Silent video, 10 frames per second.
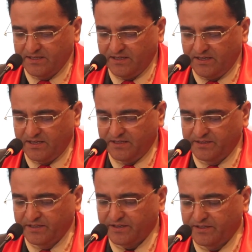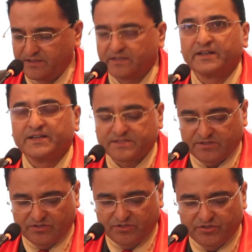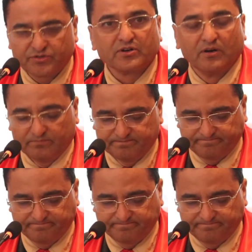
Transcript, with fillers: uh, there in the days to come.